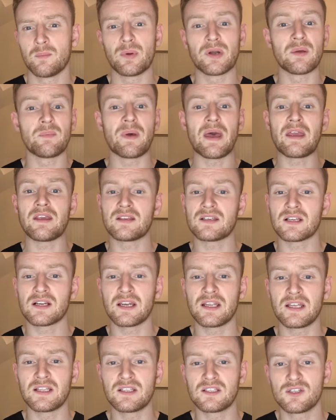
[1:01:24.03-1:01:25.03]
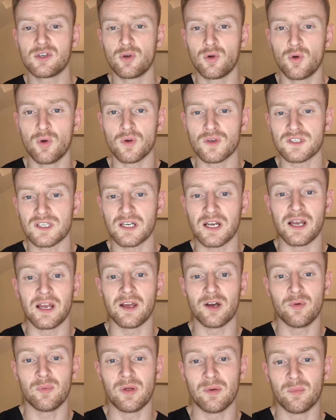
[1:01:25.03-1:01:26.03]
but it basically talks in a
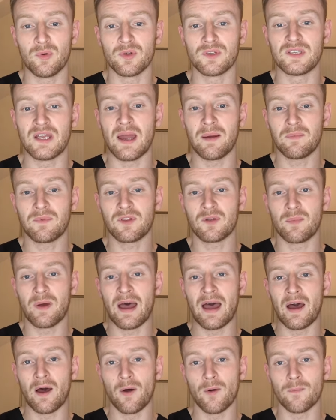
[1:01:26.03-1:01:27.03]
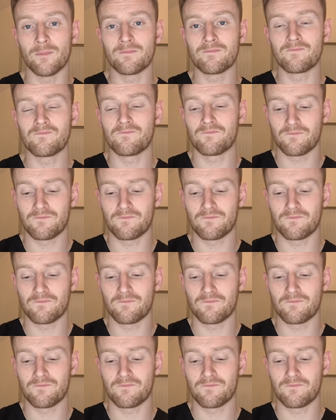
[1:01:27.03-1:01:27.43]
little bit more depth about